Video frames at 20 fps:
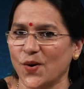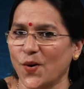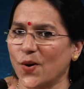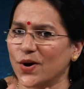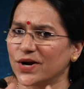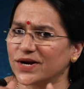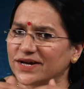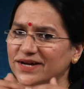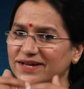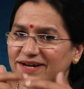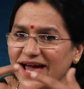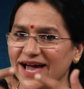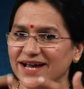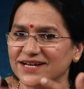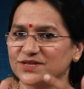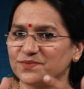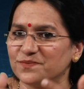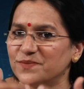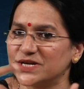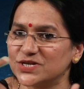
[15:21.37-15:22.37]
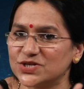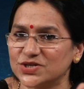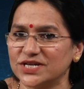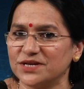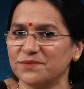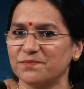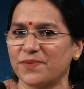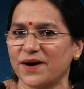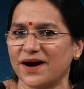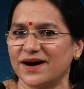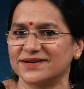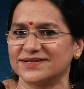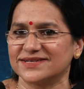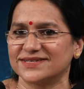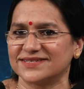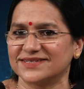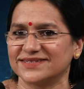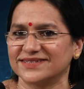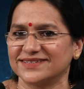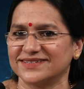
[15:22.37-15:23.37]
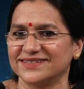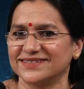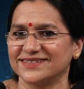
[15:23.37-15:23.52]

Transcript: or cracked machine parts.